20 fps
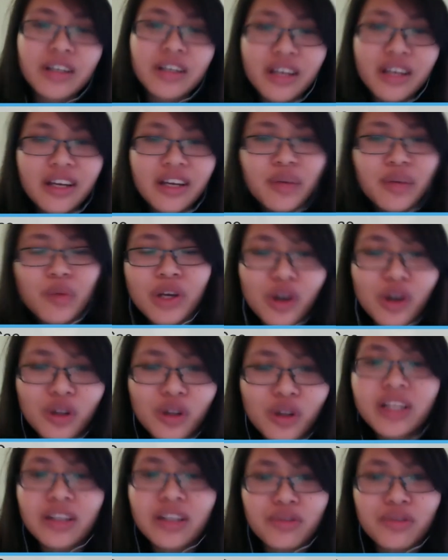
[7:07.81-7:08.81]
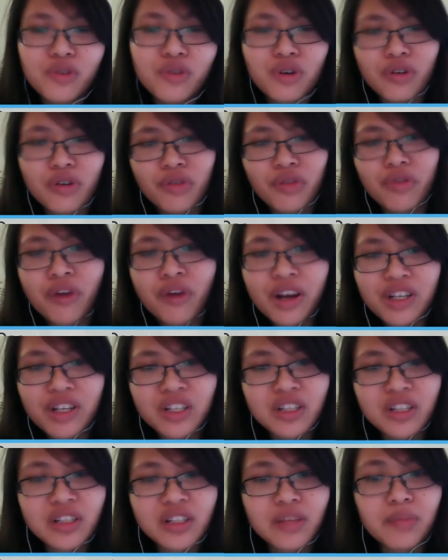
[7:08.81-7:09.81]
we call it a voracious
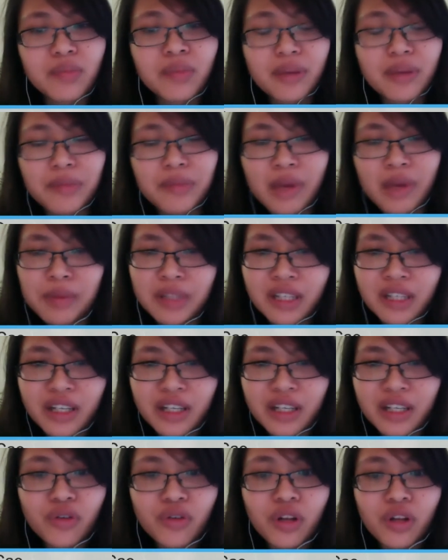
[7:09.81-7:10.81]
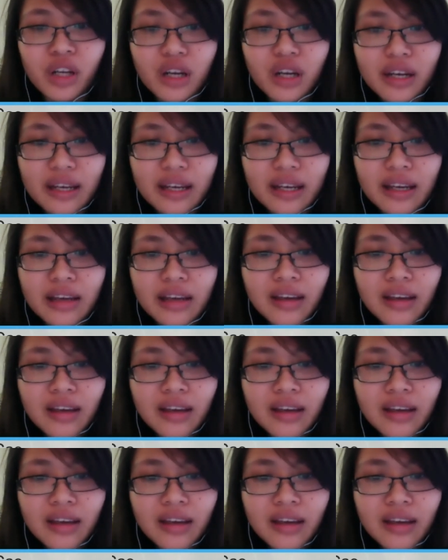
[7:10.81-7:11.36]
appetite for learning.